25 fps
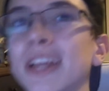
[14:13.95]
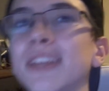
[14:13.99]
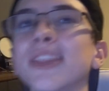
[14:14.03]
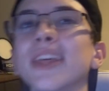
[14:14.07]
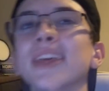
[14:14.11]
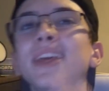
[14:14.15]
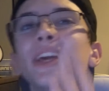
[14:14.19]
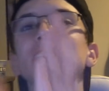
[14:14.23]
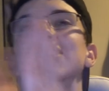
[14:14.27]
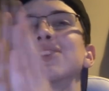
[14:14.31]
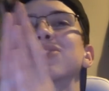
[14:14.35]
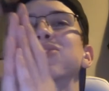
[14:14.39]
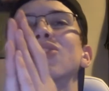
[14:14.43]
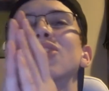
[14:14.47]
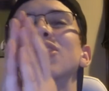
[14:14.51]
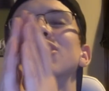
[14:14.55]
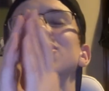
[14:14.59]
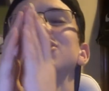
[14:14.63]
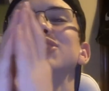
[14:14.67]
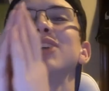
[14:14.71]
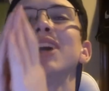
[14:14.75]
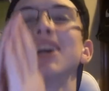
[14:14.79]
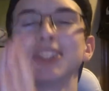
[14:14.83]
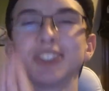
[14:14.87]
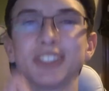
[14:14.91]
Thank you guys for
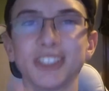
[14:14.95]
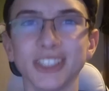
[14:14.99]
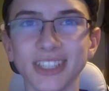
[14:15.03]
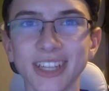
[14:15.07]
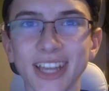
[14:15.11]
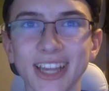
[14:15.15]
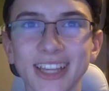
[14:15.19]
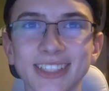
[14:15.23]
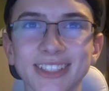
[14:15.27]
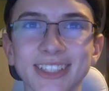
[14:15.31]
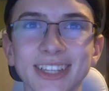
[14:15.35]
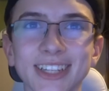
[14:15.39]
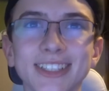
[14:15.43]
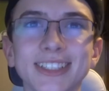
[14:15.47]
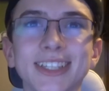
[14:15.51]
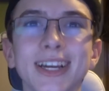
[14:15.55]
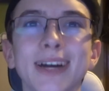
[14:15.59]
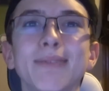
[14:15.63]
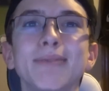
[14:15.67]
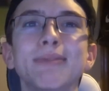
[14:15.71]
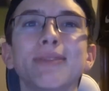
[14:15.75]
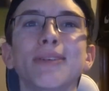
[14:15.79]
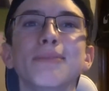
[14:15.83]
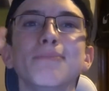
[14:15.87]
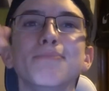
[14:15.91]
watching. I'll see you guys next
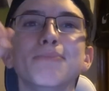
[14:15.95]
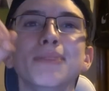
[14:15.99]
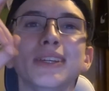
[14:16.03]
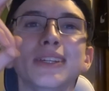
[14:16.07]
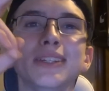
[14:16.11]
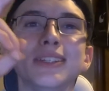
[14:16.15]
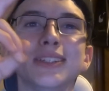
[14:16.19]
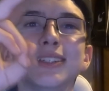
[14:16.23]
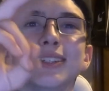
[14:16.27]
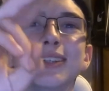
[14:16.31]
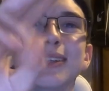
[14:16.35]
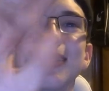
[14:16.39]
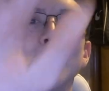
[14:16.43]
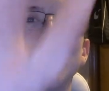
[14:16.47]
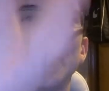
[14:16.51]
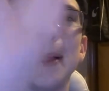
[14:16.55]
time. Peace.